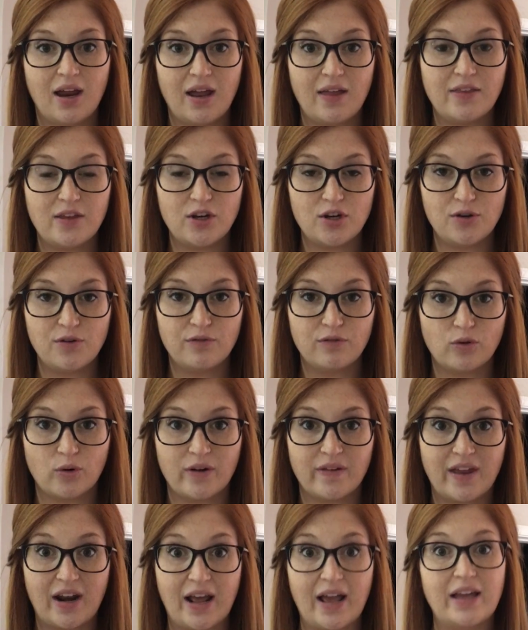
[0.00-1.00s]
and the new floor
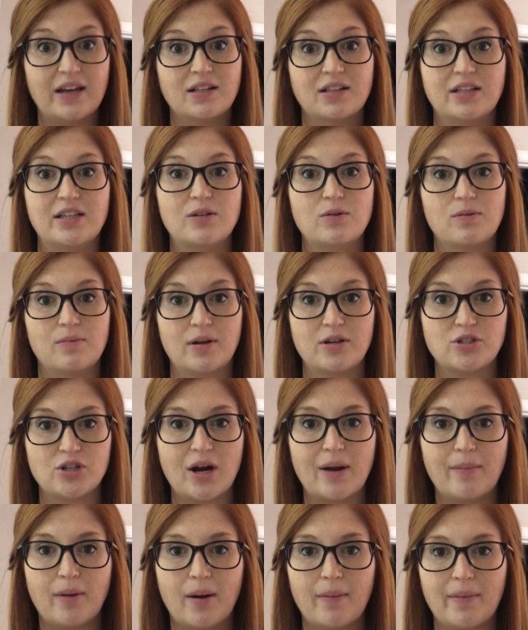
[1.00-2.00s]
that I had cleaned with my
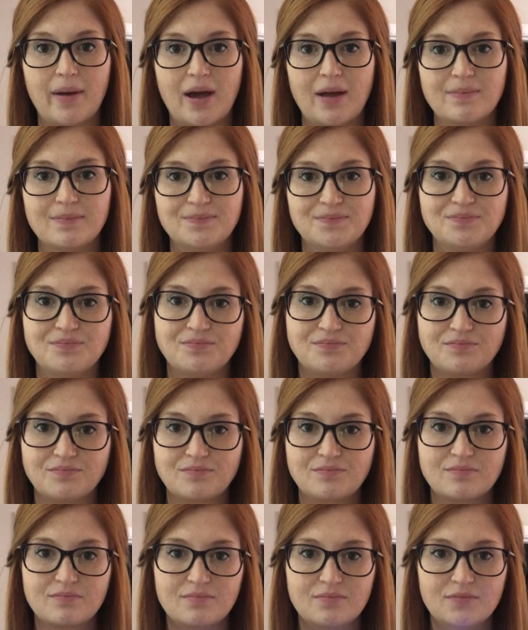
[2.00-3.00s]
dry mop pad.
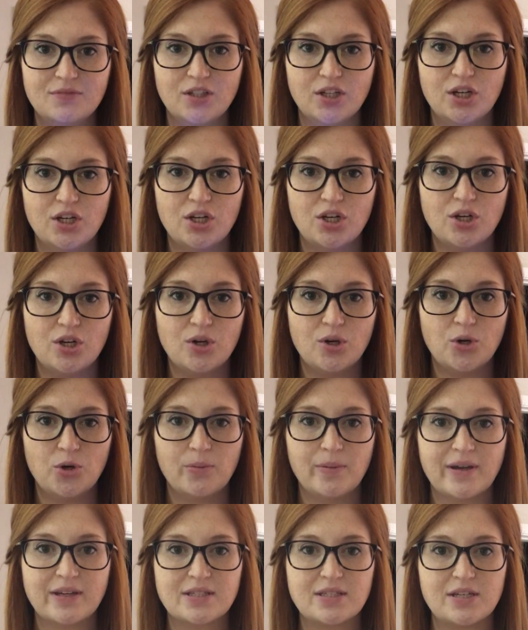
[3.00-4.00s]
No
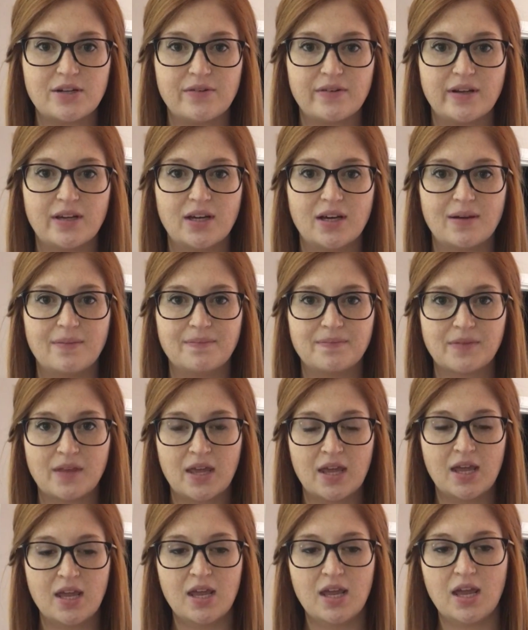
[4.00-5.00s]
bacteria.
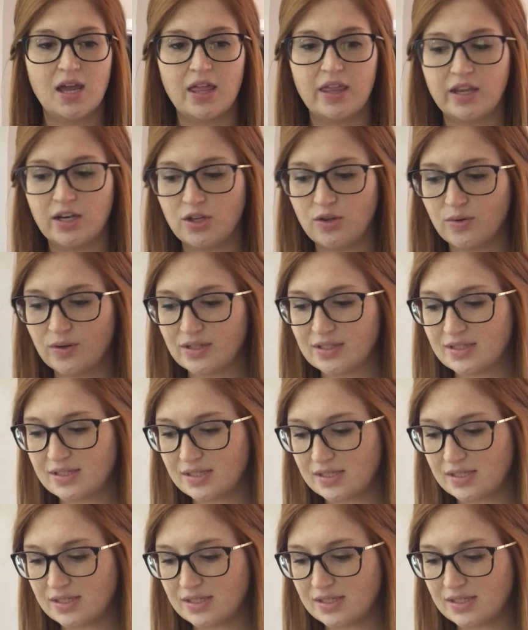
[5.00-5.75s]
And then you can